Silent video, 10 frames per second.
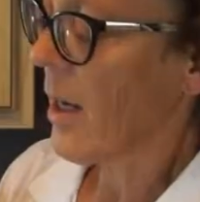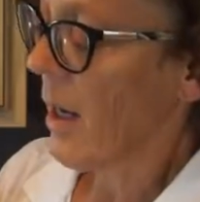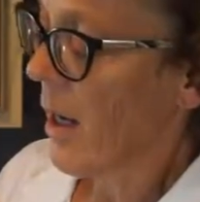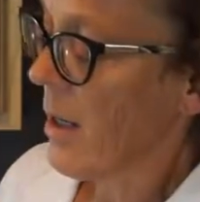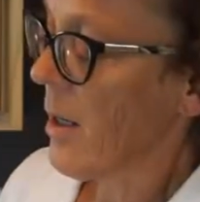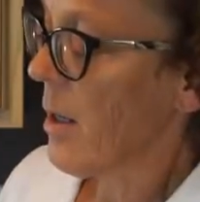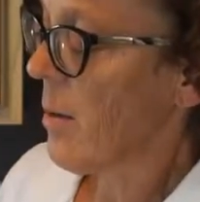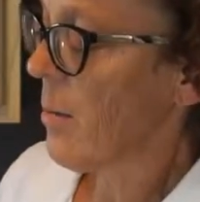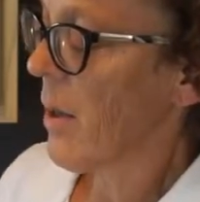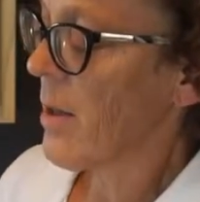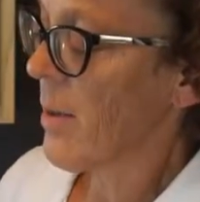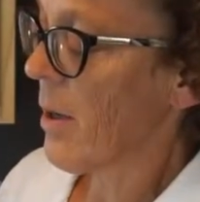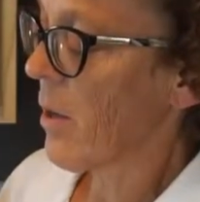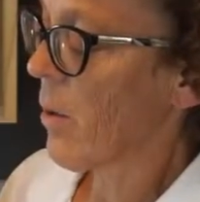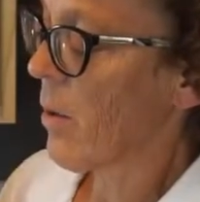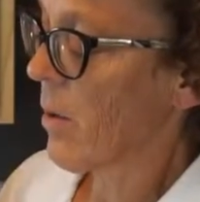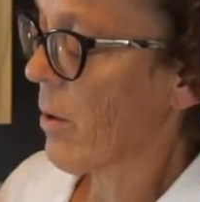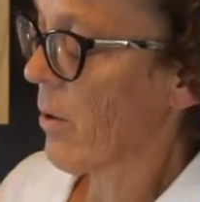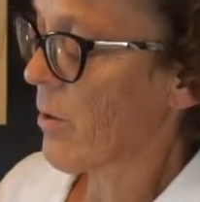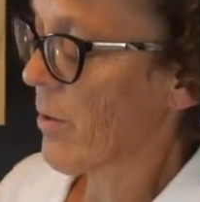guide by the American
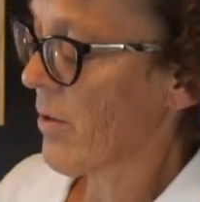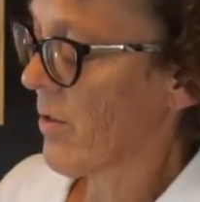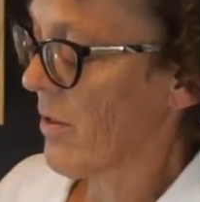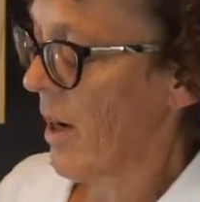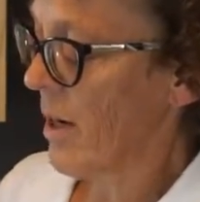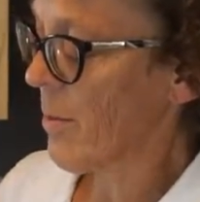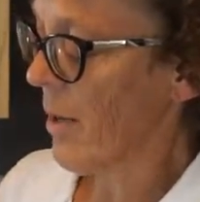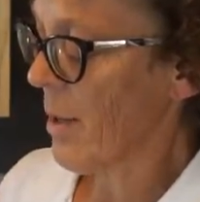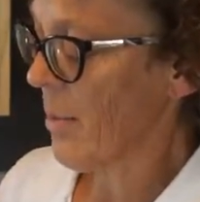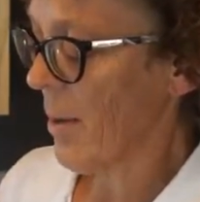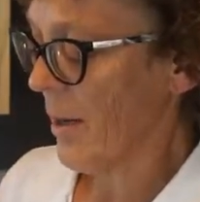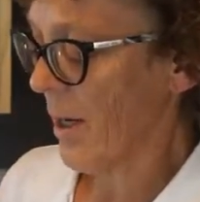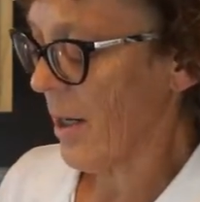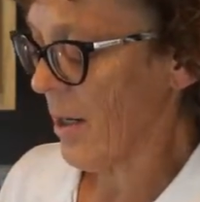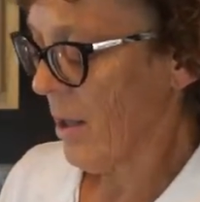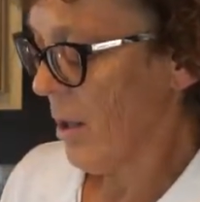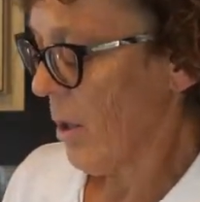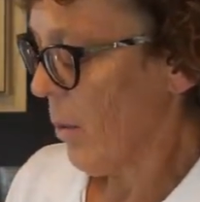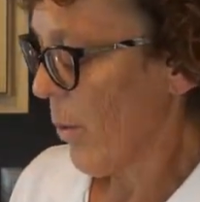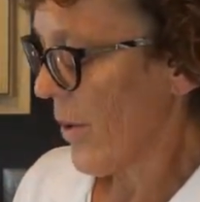Horticultural Society, Plant Propagating,
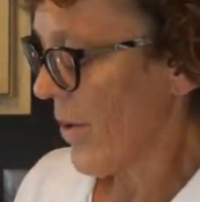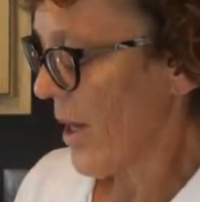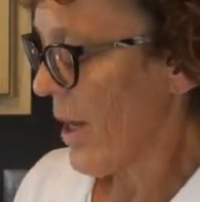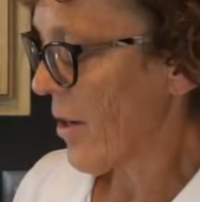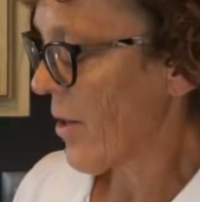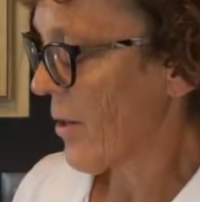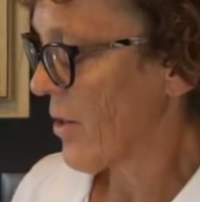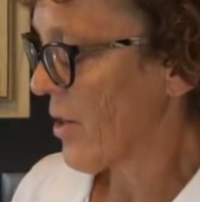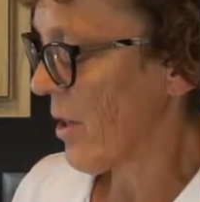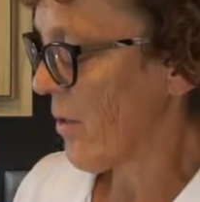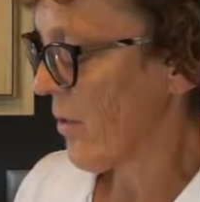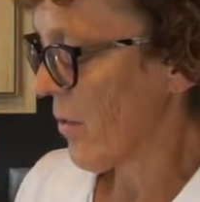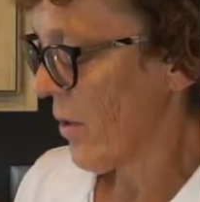with an editor-in-chief.